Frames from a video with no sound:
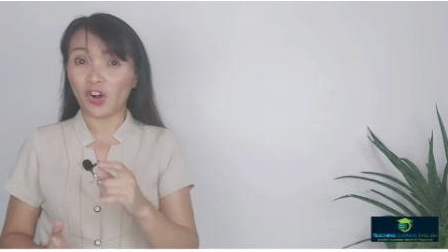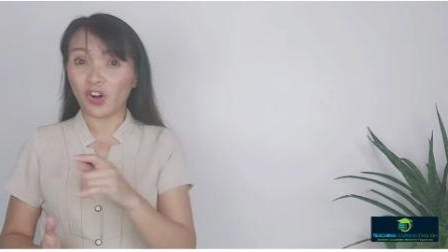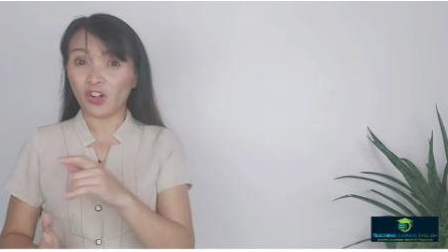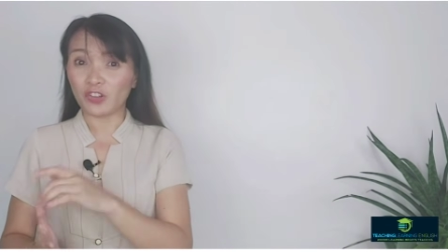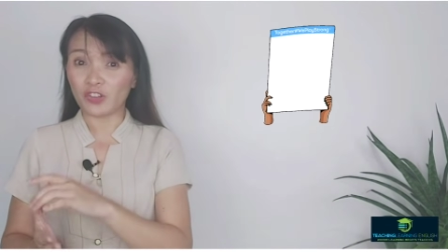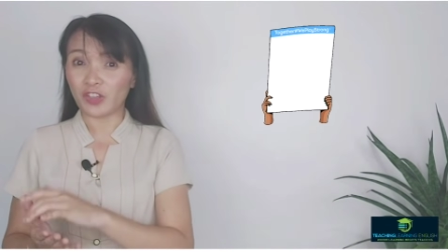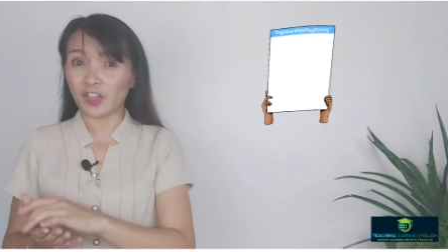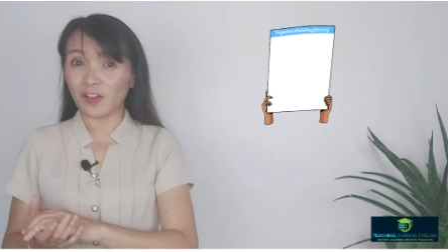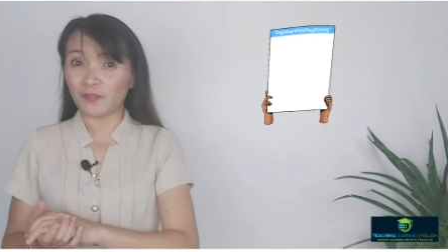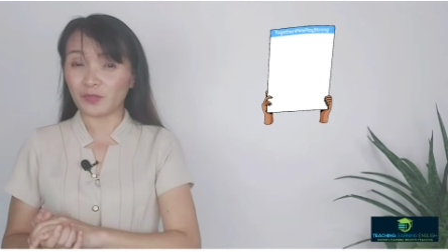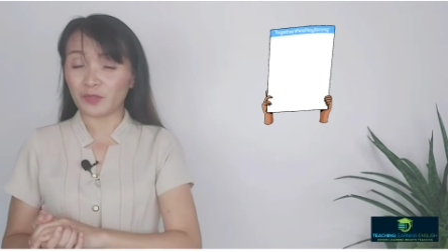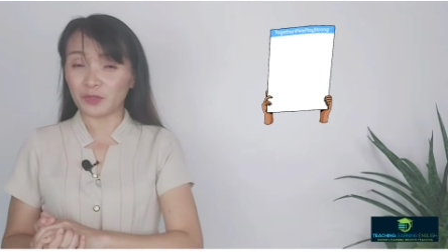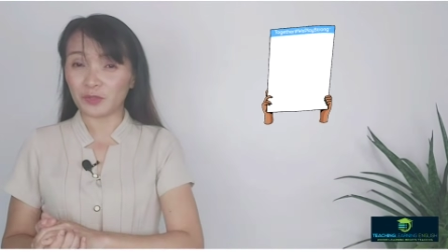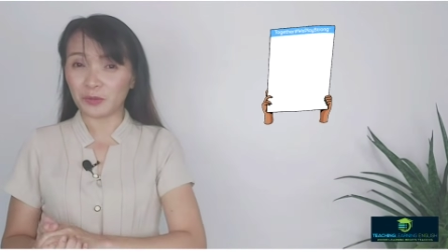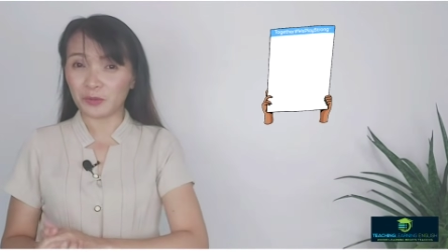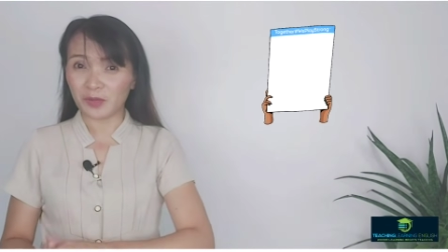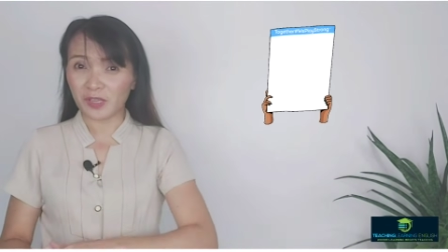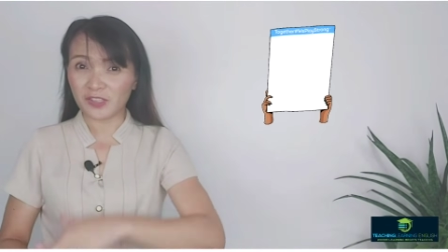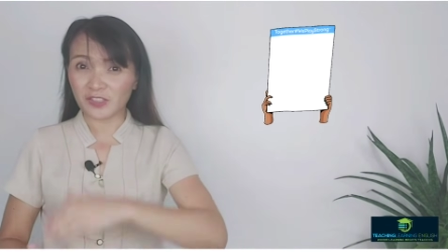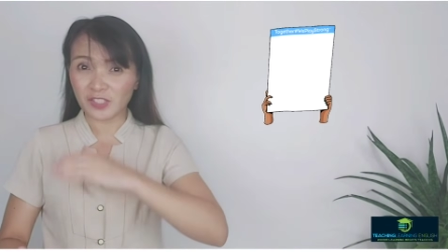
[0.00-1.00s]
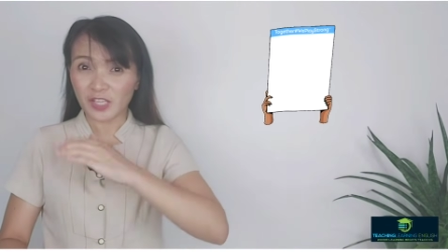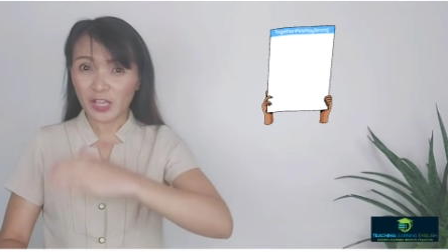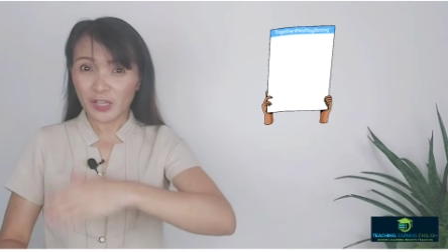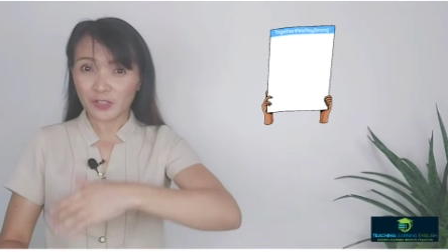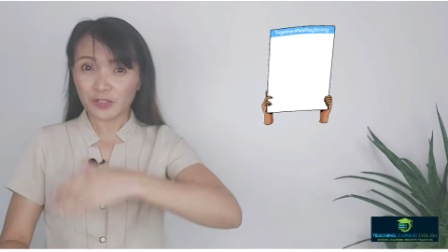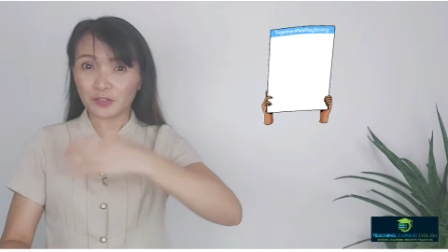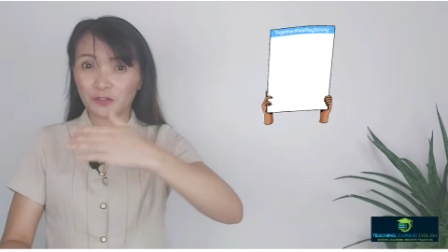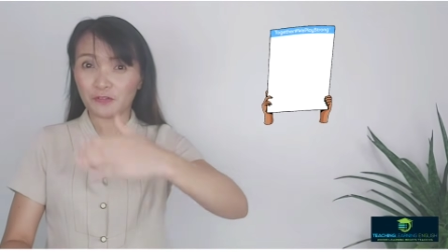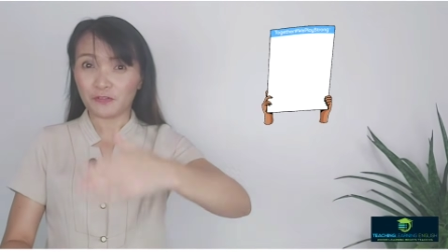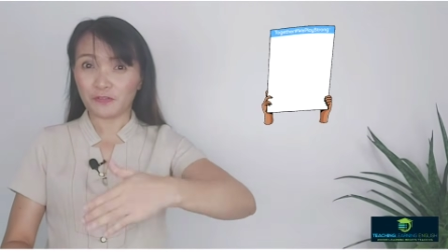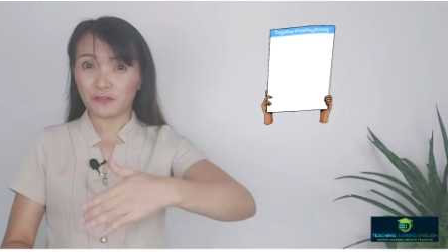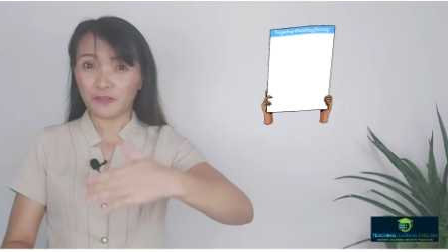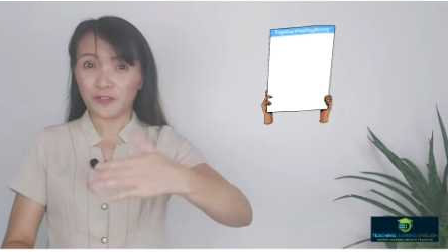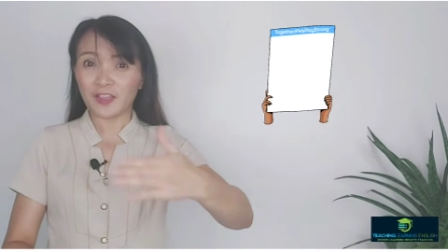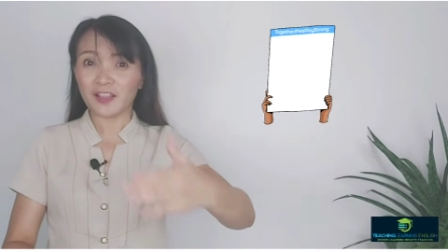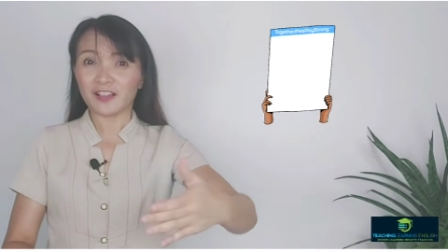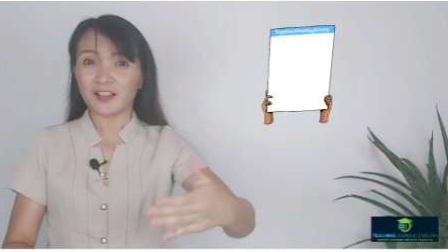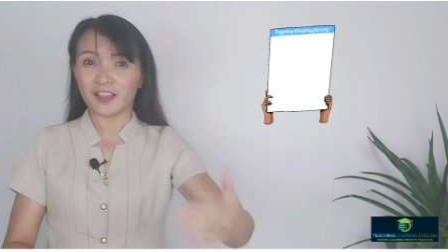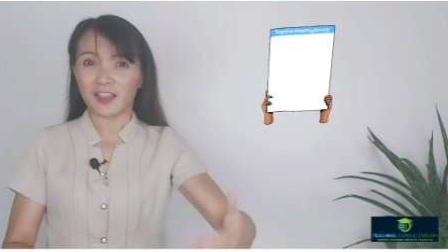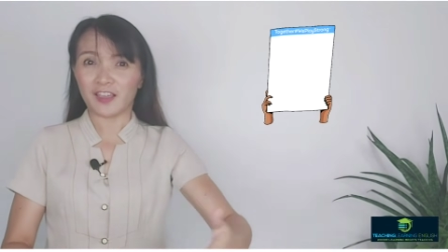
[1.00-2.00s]
all you have to do is to
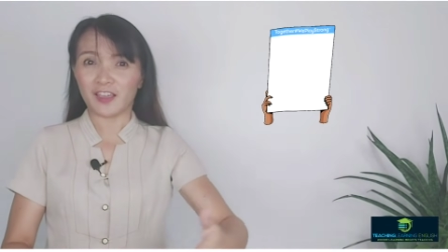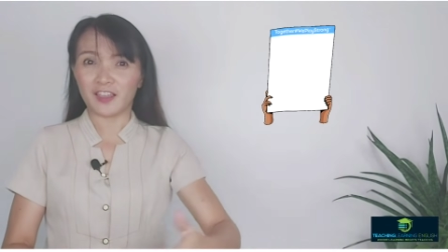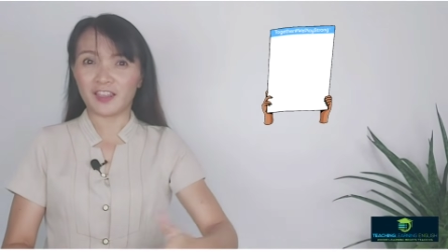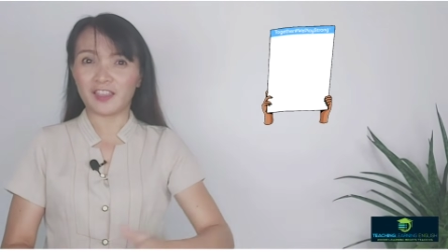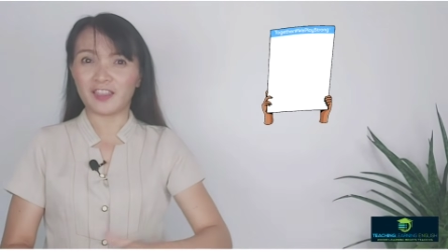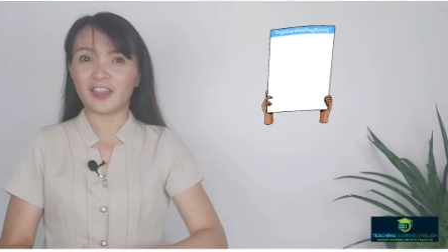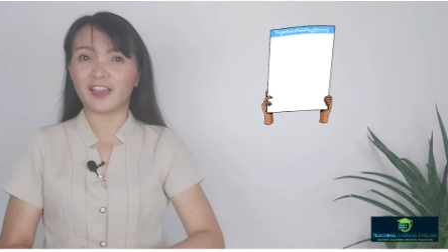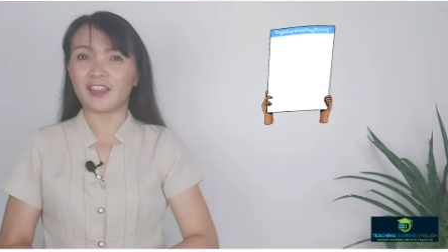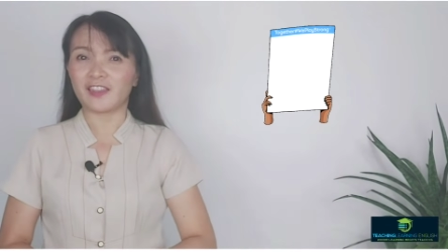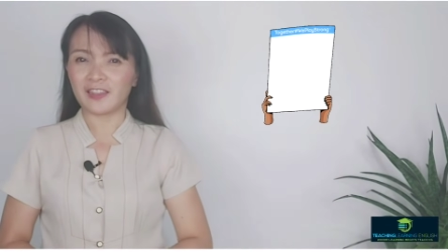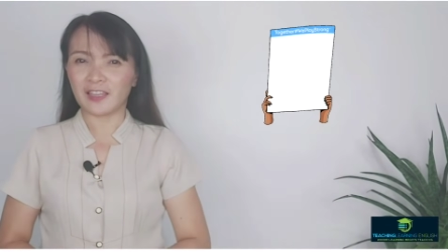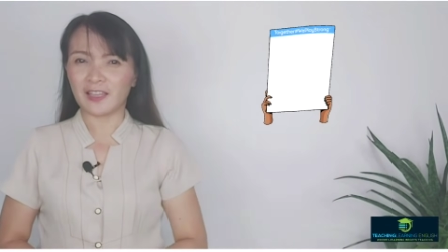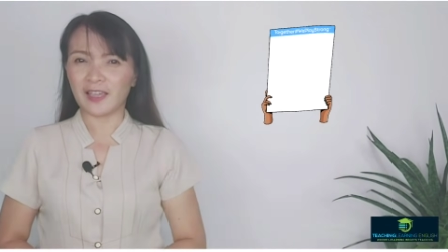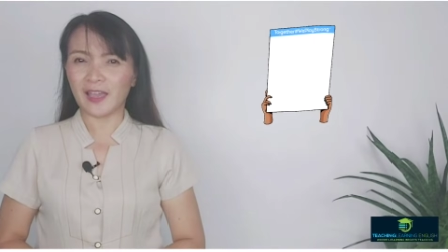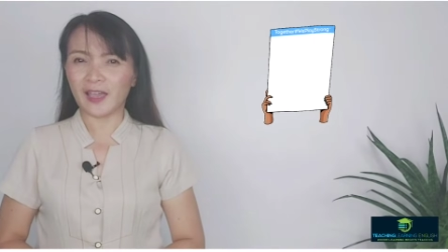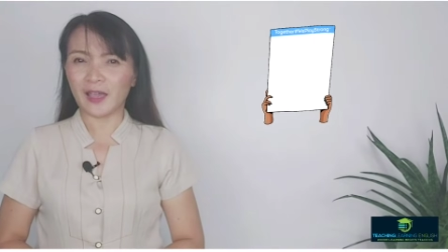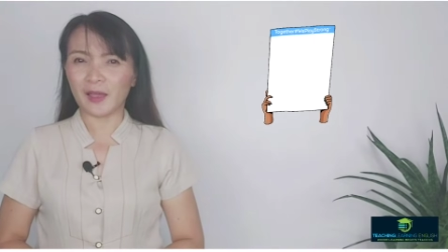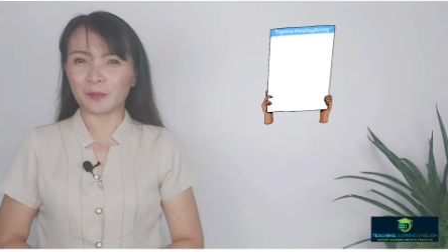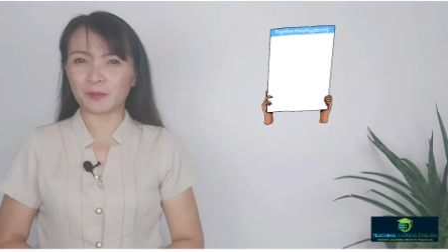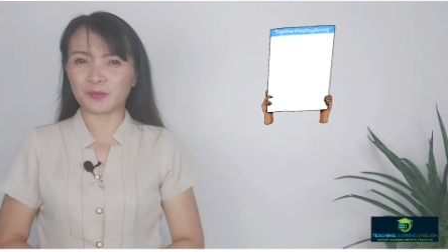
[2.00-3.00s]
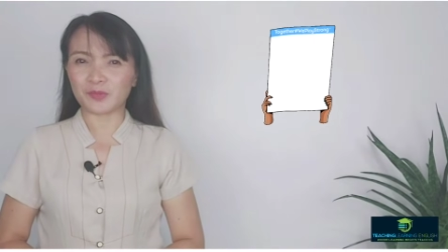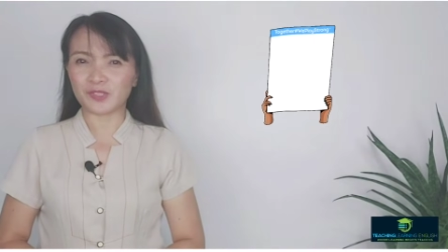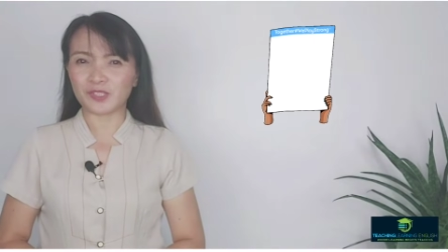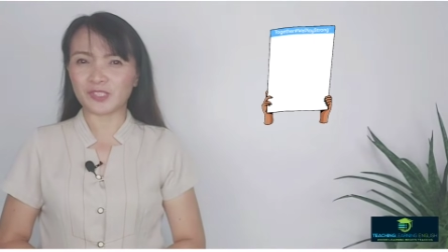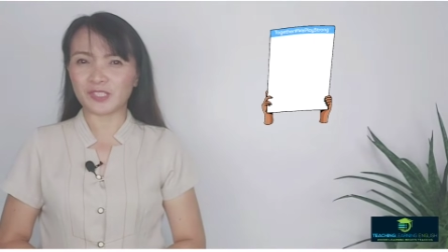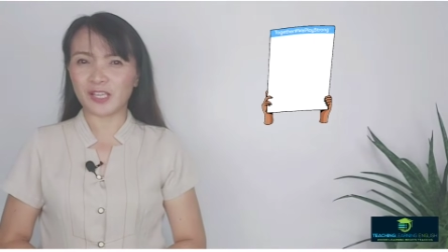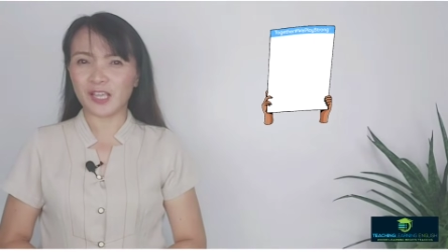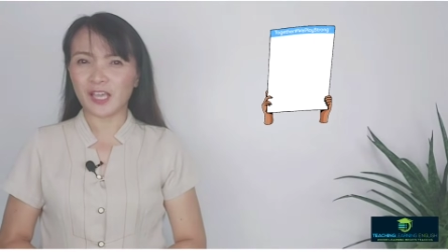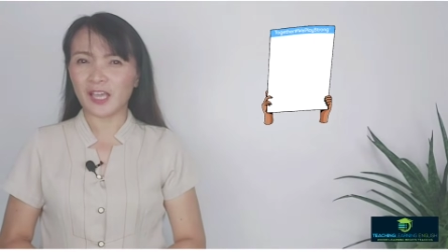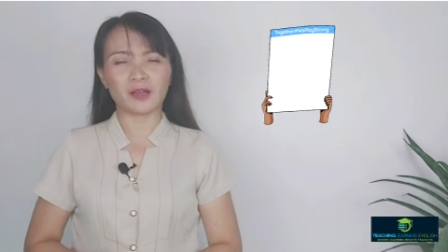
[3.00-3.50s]
fill in the gaps.